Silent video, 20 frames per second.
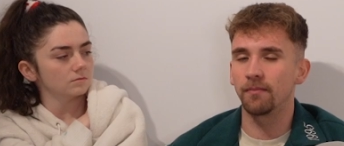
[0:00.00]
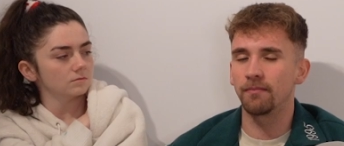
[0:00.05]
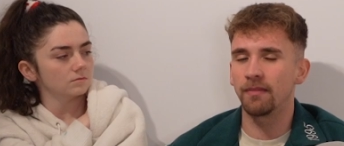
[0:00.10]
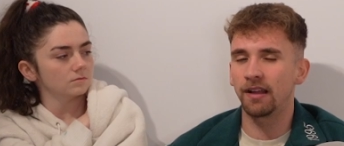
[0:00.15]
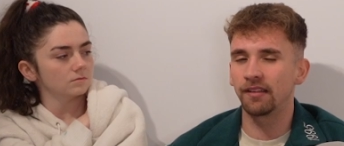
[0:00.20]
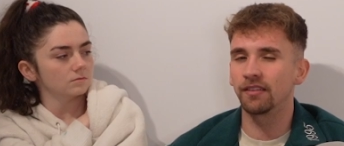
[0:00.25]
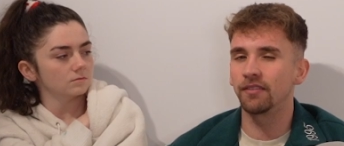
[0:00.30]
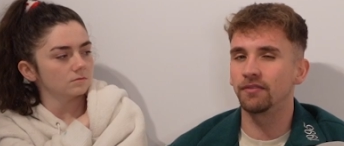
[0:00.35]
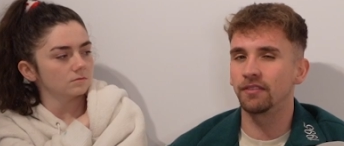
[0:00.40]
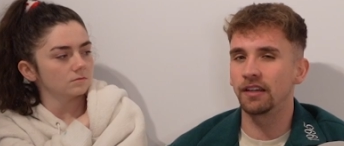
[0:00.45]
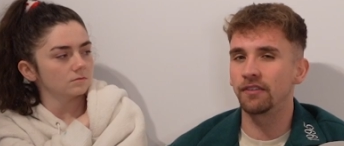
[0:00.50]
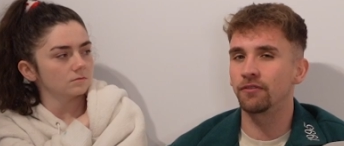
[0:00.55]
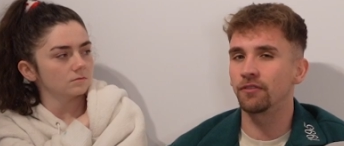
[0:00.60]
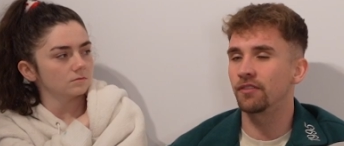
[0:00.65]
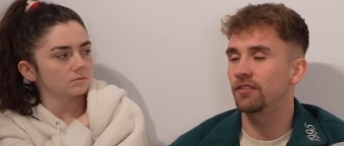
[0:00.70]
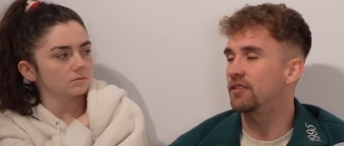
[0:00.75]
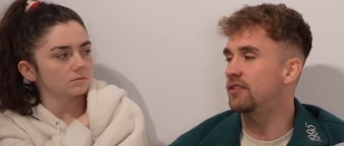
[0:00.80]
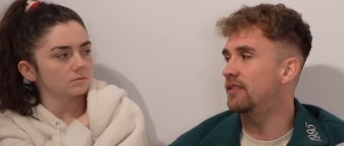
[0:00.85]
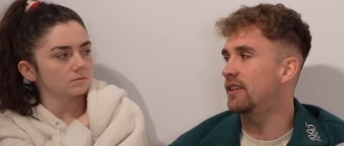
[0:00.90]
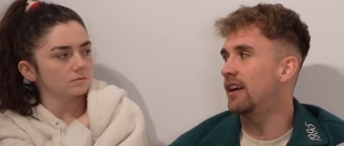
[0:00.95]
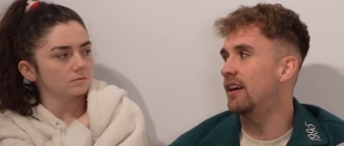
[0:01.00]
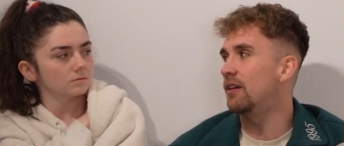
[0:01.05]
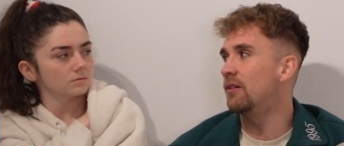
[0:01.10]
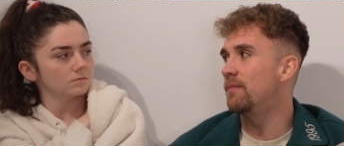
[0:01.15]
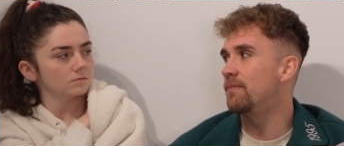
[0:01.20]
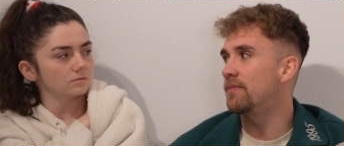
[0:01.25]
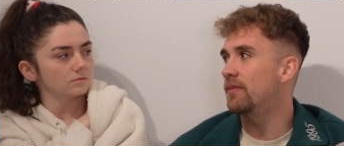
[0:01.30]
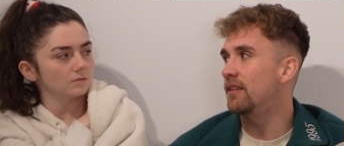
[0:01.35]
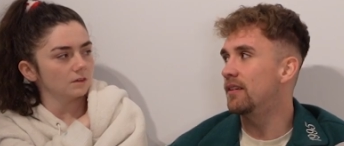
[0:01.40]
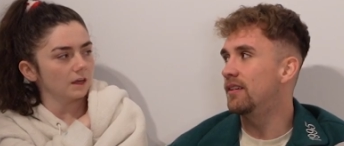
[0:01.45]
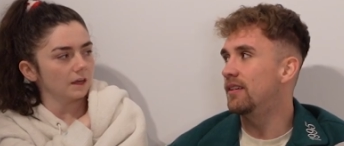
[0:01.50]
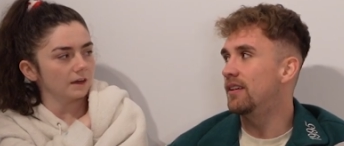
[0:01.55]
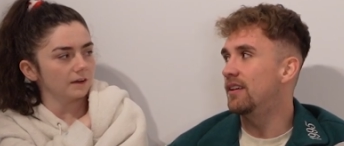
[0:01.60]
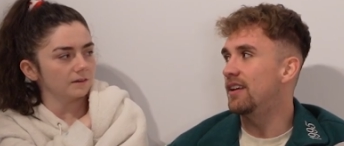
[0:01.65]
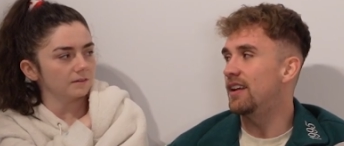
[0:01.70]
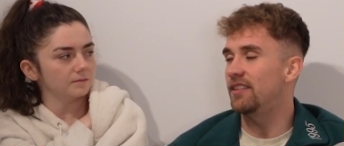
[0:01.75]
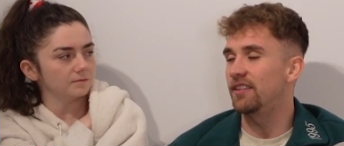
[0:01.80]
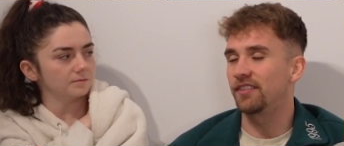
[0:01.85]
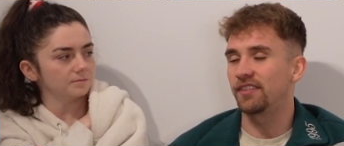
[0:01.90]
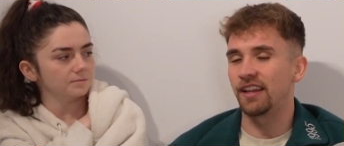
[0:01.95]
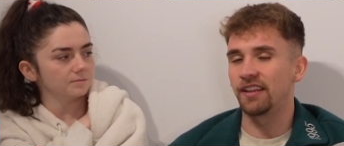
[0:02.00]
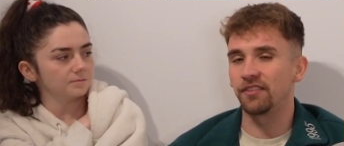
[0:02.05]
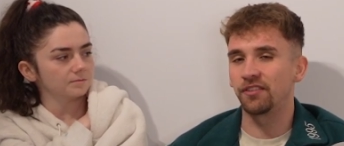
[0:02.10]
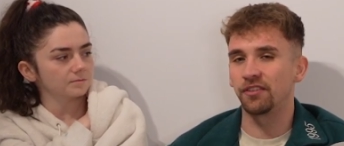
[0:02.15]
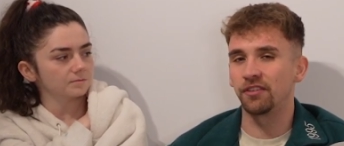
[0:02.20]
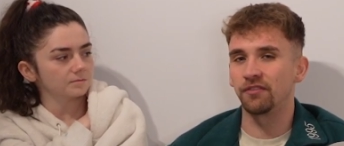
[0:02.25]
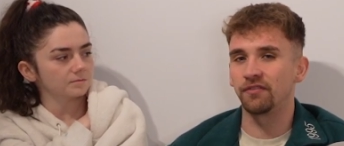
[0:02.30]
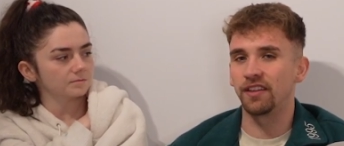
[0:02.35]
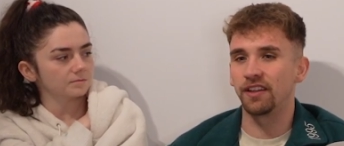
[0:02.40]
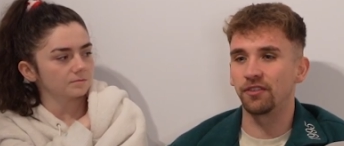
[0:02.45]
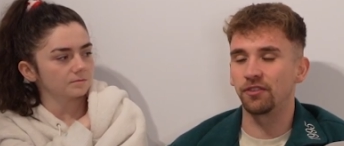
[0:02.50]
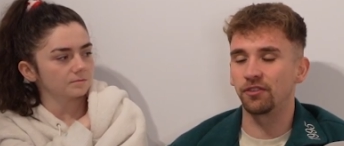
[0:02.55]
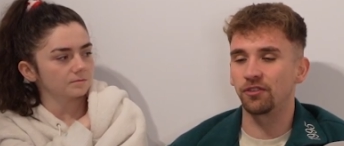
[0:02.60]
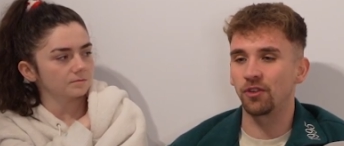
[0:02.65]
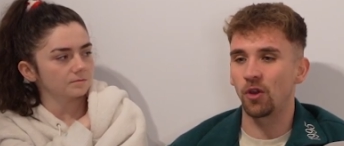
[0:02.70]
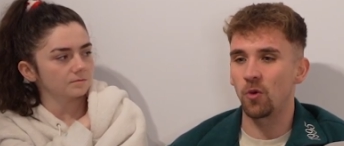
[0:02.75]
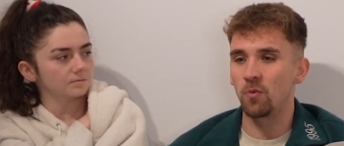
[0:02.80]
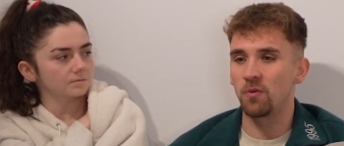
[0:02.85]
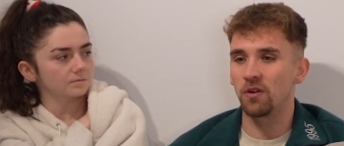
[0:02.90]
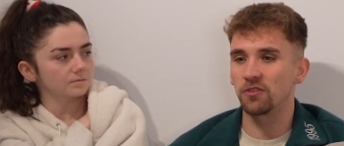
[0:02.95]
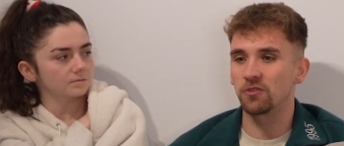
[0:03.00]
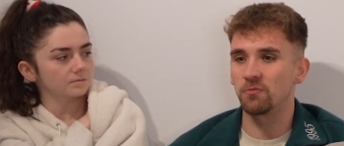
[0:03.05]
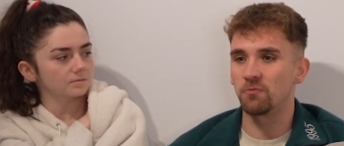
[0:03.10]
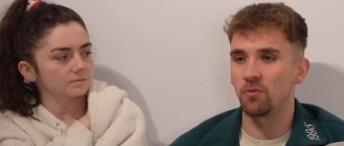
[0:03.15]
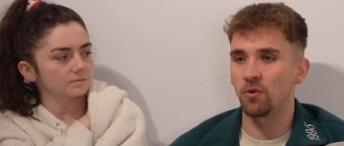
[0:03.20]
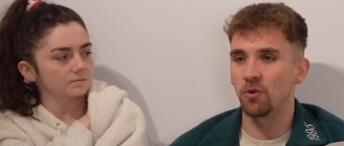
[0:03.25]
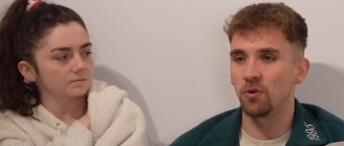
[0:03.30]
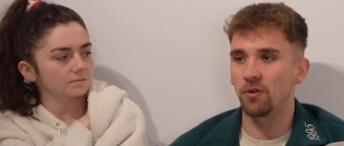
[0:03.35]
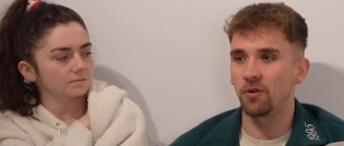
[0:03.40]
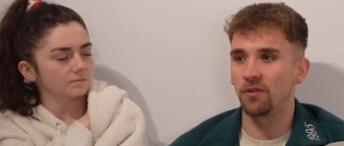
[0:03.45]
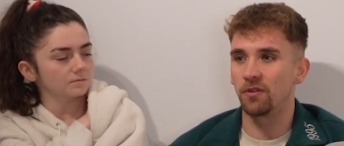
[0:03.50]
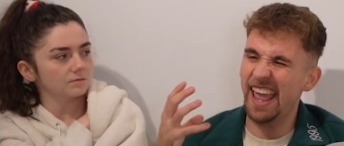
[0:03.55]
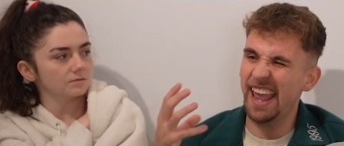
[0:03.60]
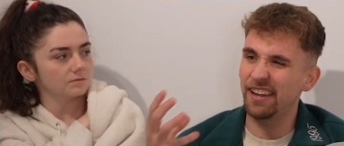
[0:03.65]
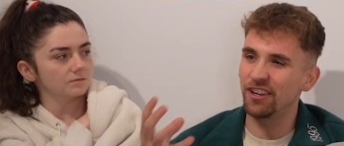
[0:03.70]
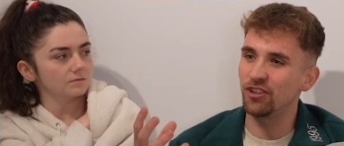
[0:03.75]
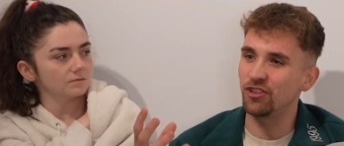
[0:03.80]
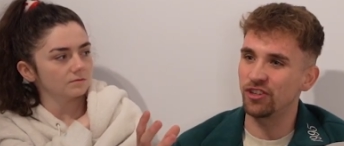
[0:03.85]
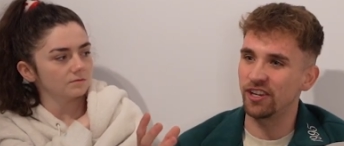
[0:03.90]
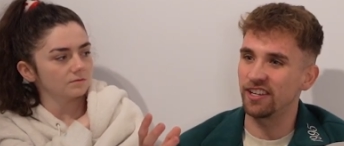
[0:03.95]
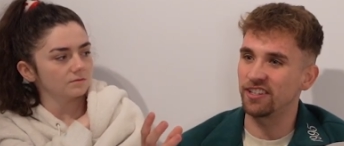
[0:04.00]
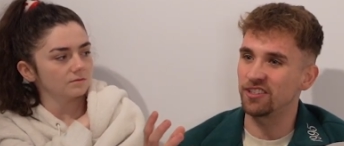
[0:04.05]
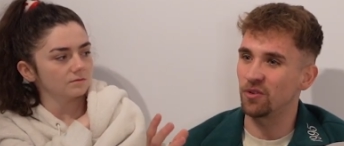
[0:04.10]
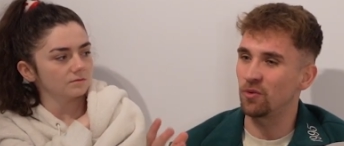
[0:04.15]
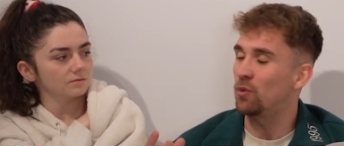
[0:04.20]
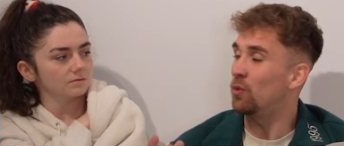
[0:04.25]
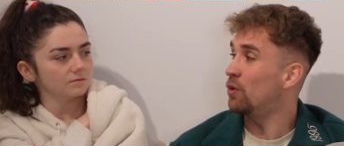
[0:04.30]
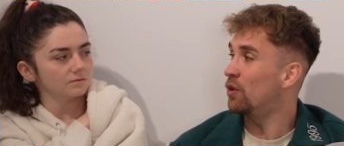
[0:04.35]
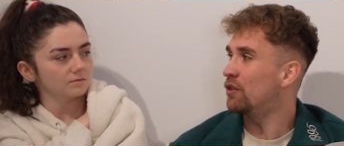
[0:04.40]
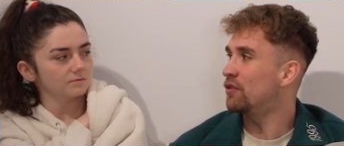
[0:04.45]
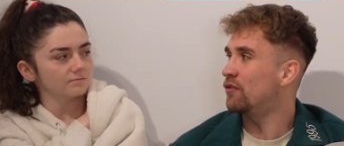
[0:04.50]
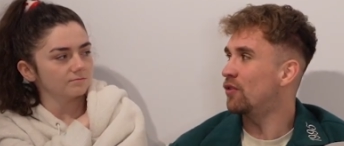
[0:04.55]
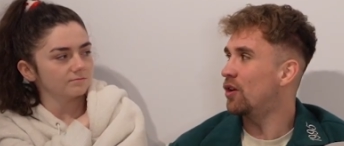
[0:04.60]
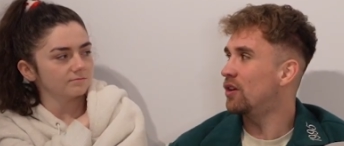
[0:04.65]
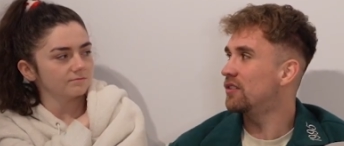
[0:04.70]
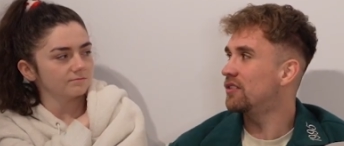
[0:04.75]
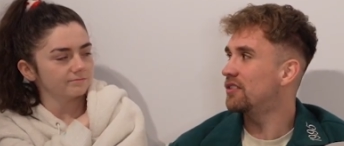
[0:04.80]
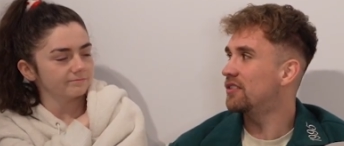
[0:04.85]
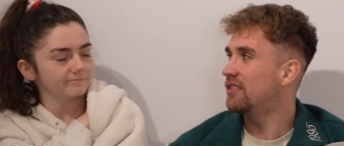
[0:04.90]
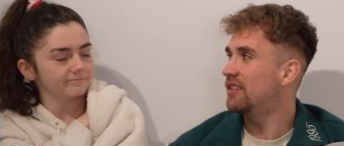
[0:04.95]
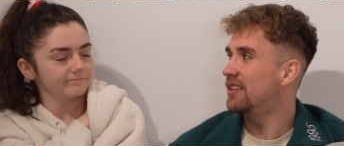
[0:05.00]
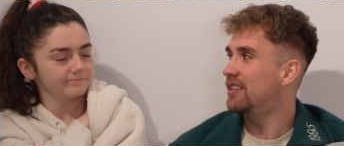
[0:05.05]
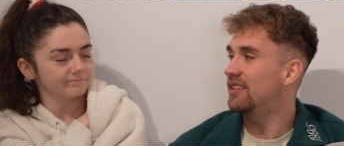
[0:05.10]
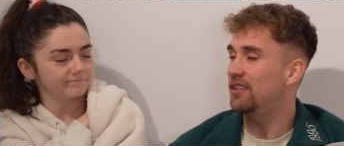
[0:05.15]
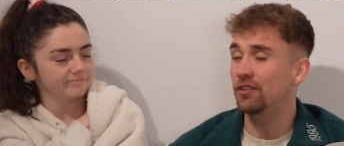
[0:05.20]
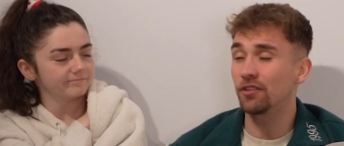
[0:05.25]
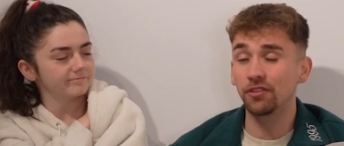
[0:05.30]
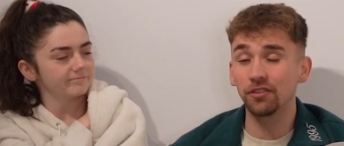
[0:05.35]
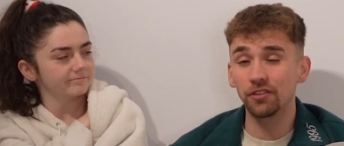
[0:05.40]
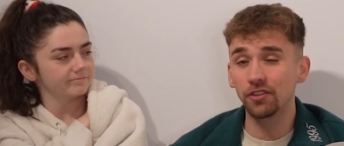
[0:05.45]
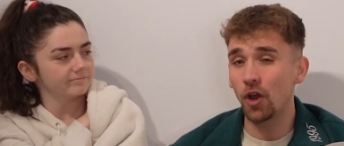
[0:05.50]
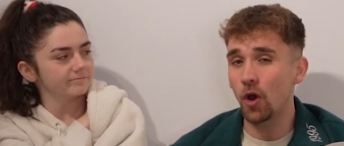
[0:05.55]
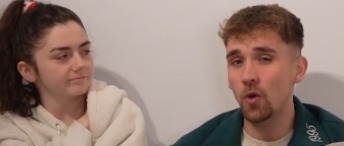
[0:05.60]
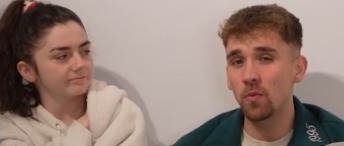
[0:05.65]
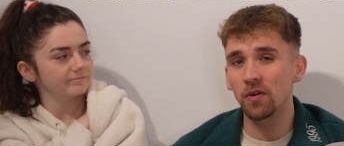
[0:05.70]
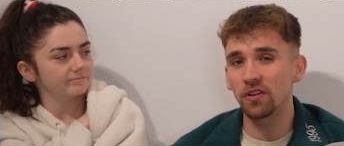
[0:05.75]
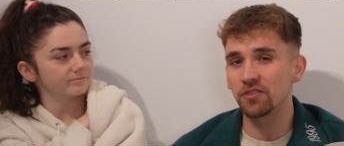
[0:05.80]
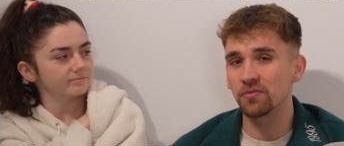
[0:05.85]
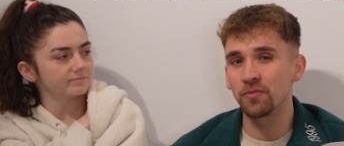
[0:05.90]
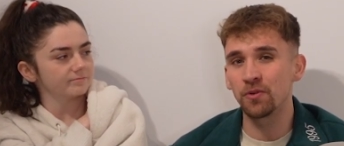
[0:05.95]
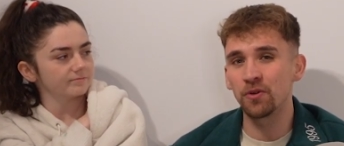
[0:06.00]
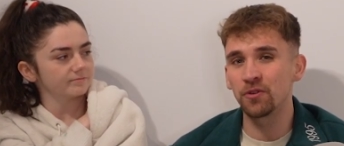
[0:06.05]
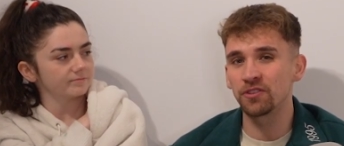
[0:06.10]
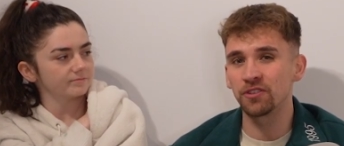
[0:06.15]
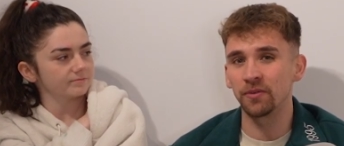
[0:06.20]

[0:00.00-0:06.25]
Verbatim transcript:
Speaker 1: a massive difference to now. Yeah. In the sense of there's so much more energy to all those vlogs. So much more